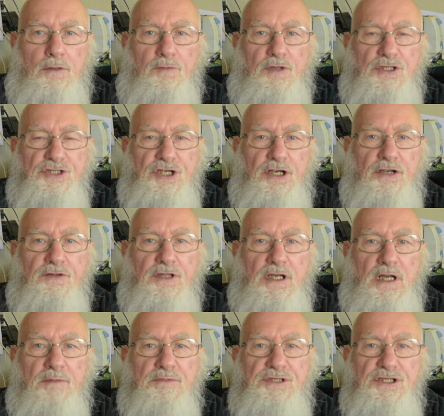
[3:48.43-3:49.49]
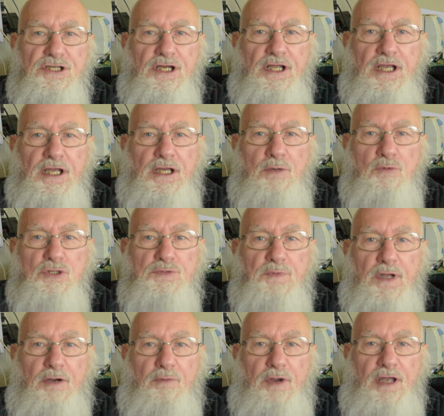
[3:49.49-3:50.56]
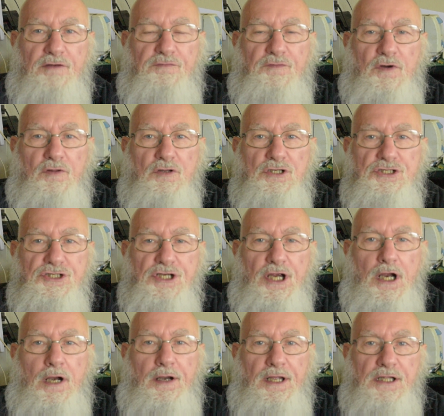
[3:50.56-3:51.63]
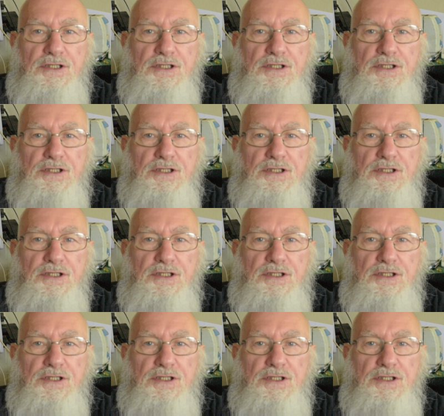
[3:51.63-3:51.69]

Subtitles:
The chair that I'm sitting in was my grandfather's chair.